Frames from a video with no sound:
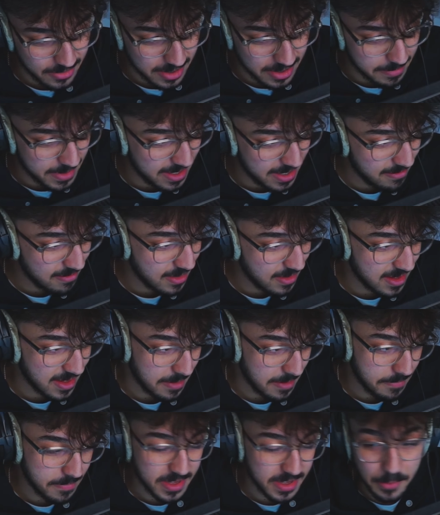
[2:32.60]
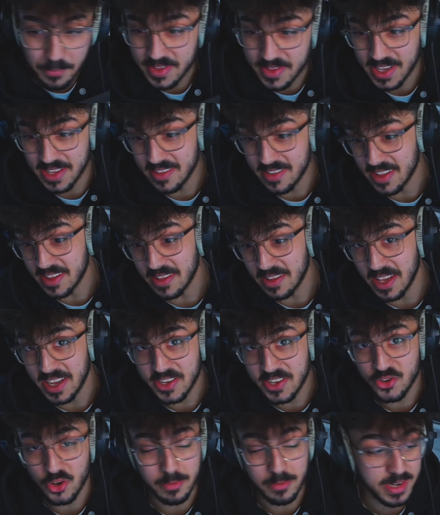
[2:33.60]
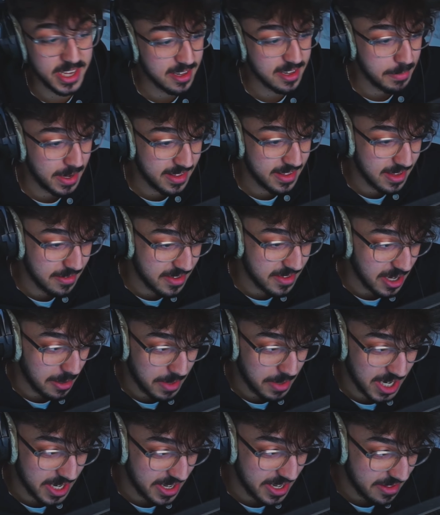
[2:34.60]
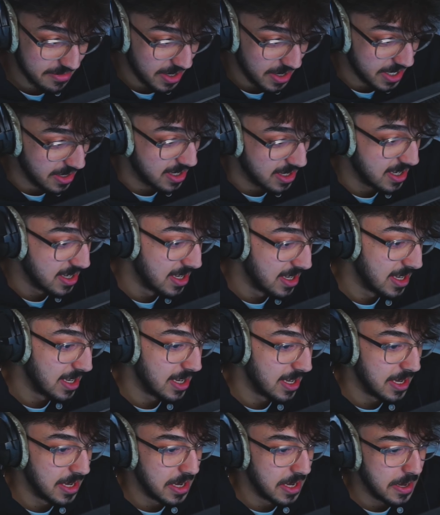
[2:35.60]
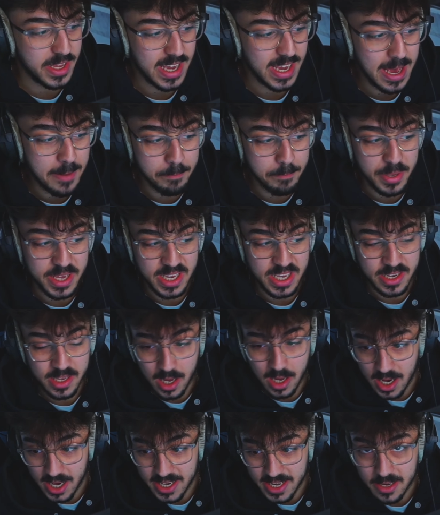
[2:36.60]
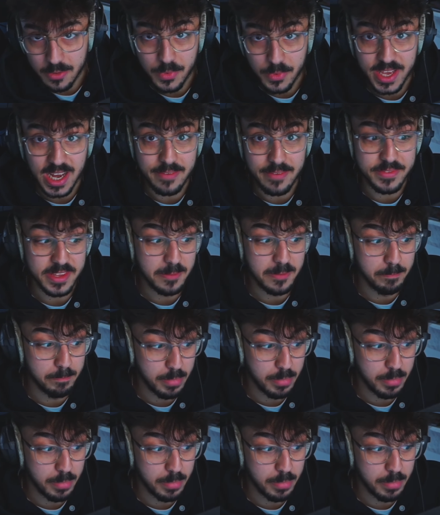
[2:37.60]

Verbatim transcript: See what I mean? Some some skins are extremely expensive, some aren't. It's fine. For the MP9, we have the